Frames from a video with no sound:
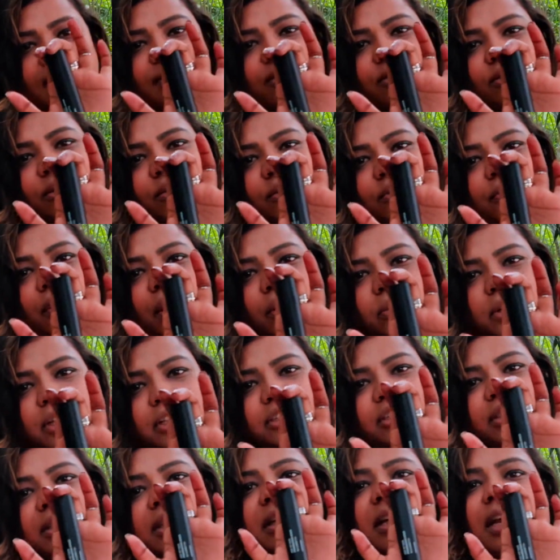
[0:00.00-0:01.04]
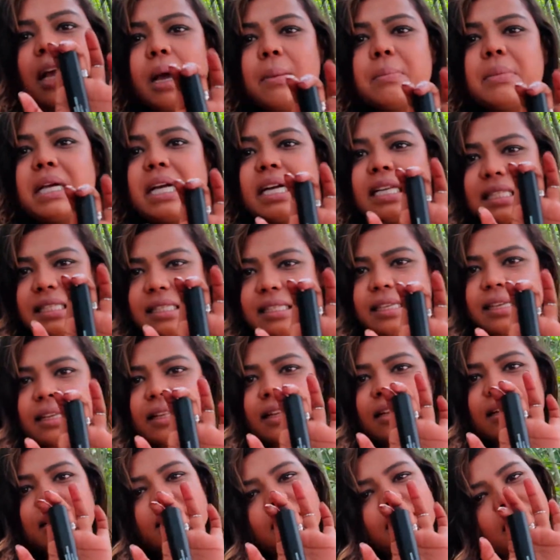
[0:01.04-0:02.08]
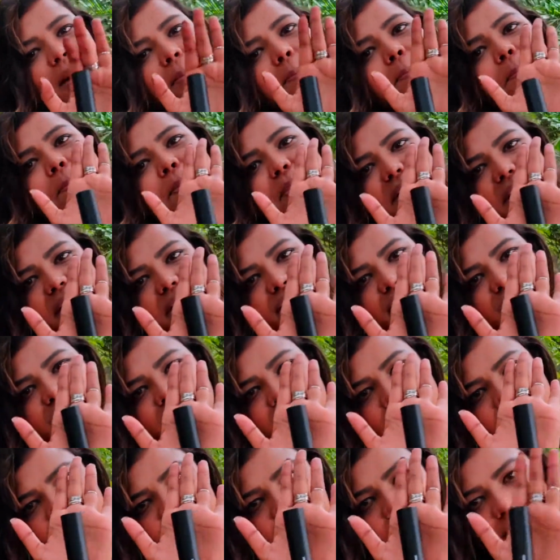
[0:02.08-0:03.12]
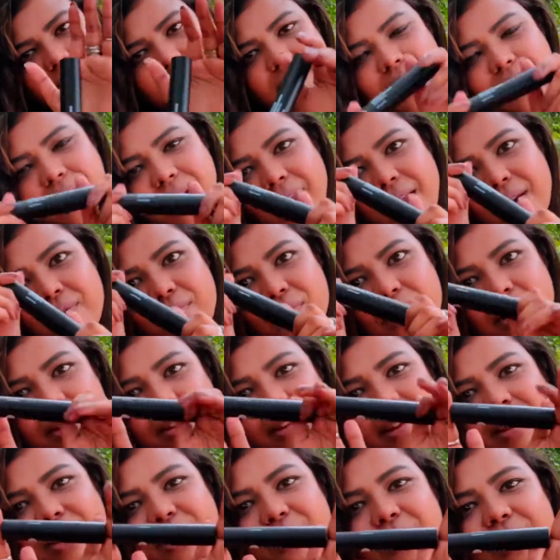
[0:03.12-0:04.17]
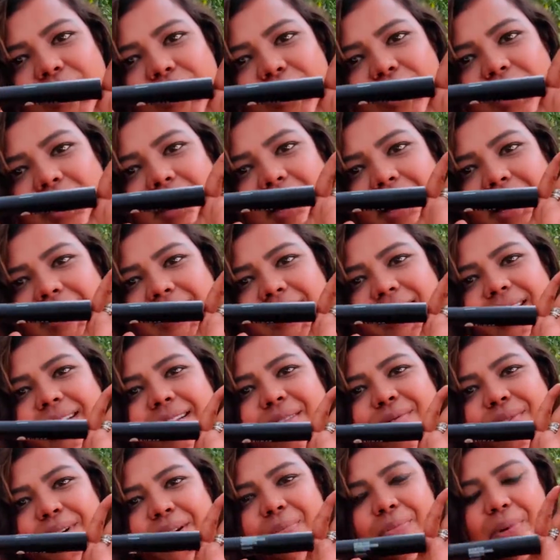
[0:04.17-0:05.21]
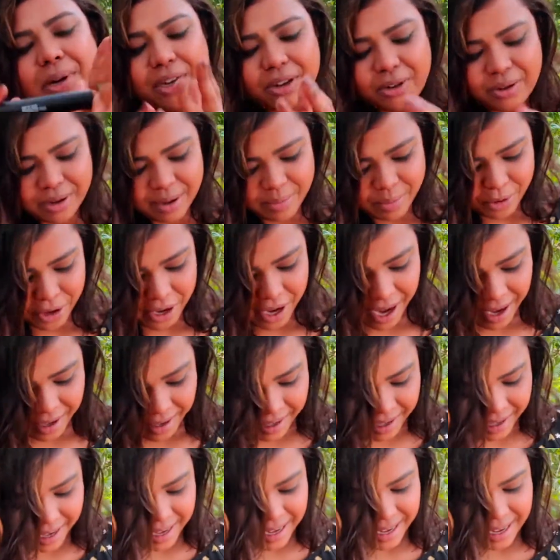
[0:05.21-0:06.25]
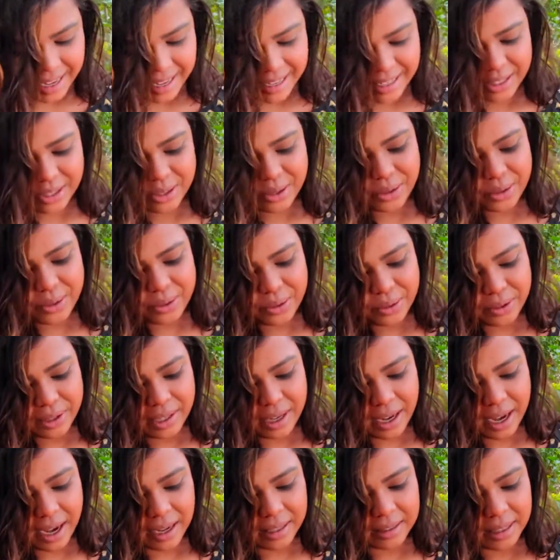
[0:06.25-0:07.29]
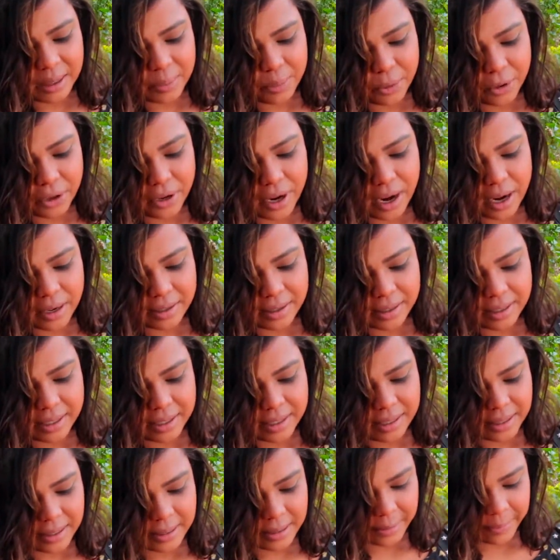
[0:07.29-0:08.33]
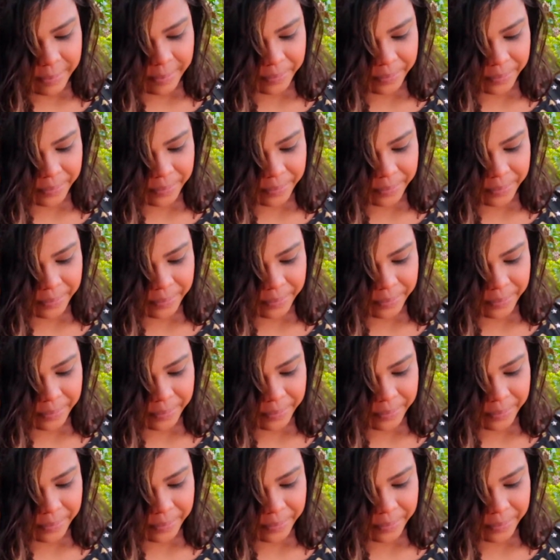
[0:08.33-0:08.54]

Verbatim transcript: So foundation cum concealer cum brush, in everything you're gonna get in one particular product. So the other product is